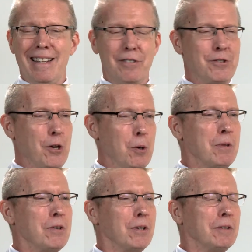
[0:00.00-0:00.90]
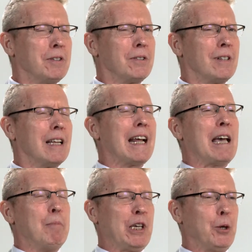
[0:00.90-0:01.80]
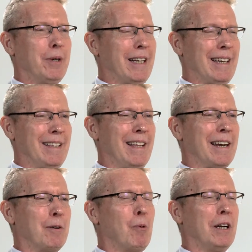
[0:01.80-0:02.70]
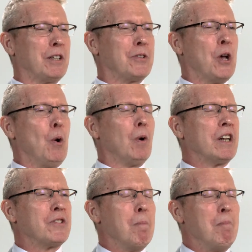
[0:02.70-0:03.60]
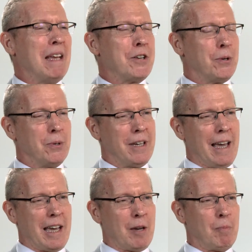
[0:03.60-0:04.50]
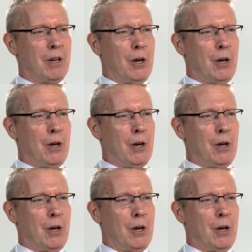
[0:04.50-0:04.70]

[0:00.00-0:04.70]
So there's a lot of ambiguity in there. What is a mental game?